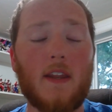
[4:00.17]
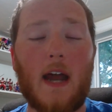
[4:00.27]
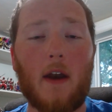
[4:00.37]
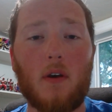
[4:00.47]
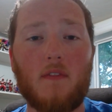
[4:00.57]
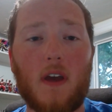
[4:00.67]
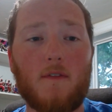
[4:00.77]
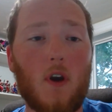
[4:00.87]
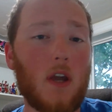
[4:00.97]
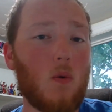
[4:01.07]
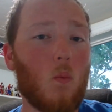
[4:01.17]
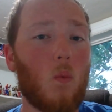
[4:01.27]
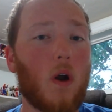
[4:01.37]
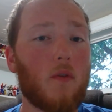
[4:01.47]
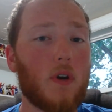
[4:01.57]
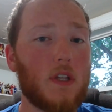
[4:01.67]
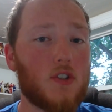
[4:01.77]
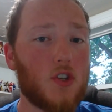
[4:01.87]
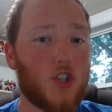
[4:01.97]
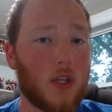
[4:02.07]
The Diary of Anne Frank, one
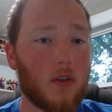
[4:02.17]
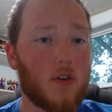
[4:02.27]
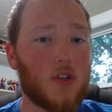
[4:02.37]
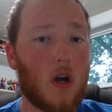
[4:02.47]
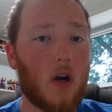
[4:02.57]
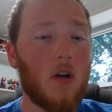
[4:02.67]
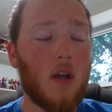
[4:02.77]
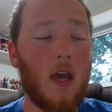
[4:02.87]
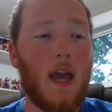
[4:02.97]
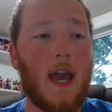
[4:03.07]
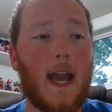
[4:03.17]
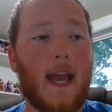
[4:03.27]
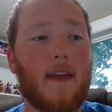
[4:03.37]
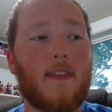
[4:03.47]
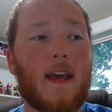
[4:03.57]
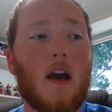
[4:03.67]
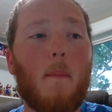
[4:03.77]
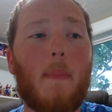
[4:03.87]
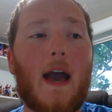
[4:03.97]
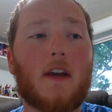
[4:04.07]
reads Schindler's Ark, and they
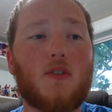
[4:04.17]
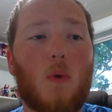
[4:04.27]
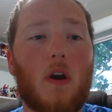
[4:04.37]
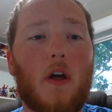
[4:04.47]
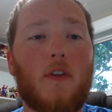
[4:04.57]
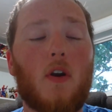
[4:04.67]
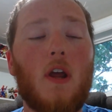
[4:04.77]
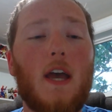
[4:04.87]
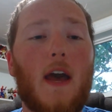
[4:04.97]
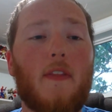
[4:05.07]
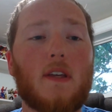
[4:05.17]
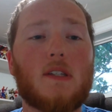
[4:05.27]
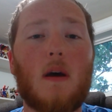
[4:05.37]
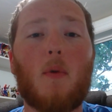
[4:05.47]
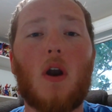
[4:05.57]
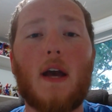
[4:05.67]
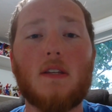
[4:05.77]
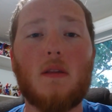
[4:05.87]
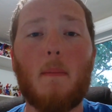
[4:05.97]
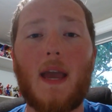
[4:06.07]
come back to one another and they
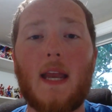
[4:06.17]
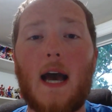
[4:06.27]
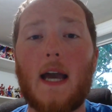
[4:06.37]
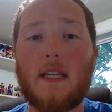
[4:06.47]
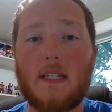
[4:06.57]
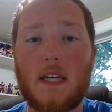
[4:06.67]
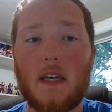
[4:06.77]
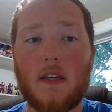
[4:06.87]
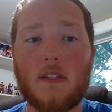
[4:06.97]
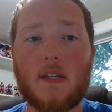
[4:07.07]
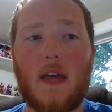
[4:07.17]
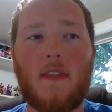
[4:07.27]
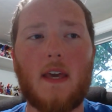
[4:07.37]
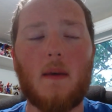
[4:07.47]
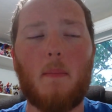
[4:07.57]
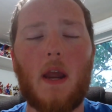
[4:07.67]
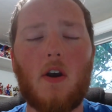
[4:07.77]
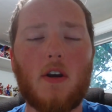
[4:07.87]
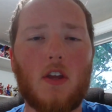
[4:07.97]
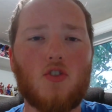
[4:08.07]
summarize the main ideas and they
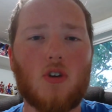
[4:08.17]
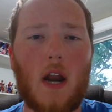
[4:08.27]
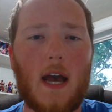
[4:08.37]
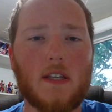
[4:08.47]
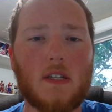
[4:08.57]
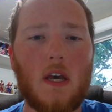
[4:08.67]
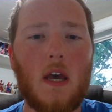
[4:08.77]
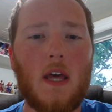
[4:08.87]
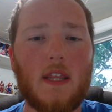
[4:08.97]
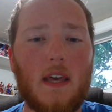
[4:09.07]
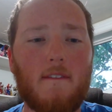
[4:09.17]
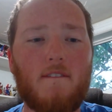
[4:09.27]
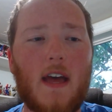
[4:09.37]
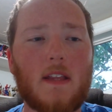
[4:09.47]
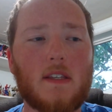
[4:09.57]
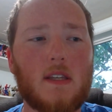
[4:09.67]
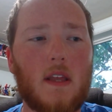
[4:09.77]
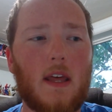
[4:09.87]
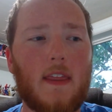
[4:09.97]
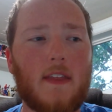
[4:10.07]
compare and contrast the events
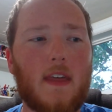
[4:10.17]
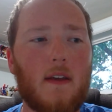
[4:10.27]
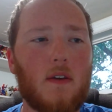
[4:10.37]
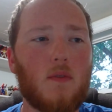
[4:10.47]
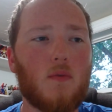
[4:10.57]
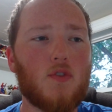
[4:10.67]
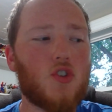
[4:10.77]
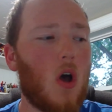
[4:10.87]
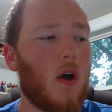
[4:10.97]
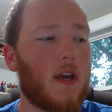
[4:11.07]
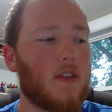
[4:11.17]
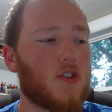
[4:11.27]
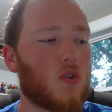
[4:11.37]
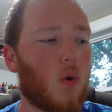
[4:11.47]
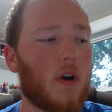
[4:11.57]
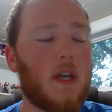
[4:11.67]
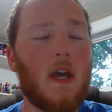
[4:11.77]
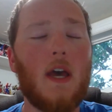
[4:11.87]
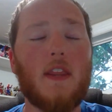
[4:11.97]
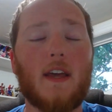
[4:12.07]
that they saw in the story,
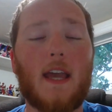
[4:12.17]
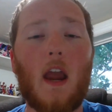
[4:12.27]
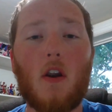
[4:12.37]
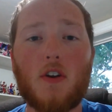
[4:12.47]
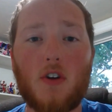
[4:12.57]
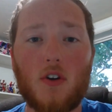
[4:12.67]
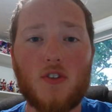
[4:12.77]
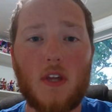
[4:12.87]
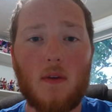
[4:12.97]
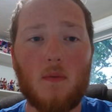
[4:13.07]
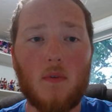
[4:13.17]
the characters they